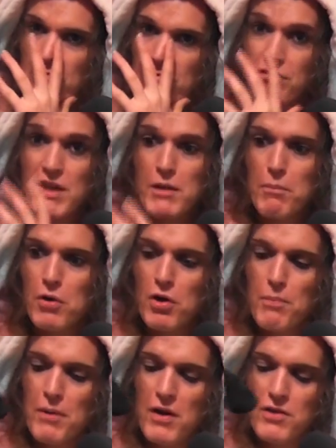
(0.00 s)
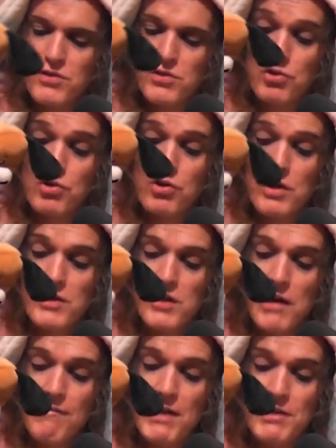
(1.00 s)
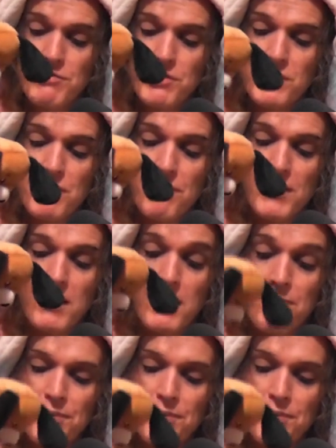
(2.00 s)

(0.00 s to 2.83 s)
read a blog post or a diary entry or something,